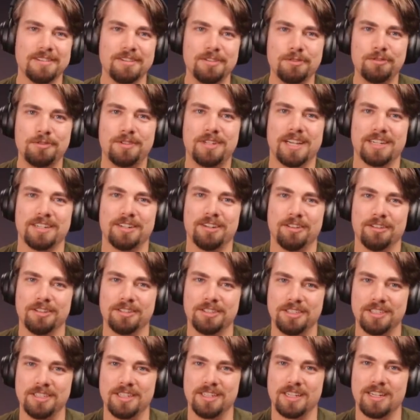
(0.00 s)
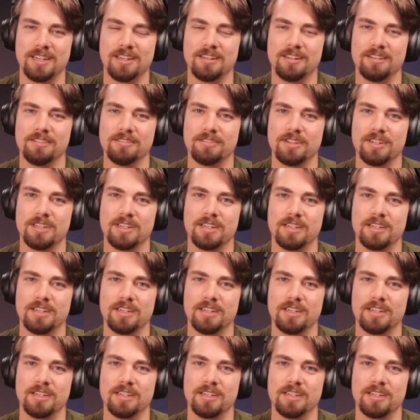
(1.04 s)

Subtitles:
new technology to kind of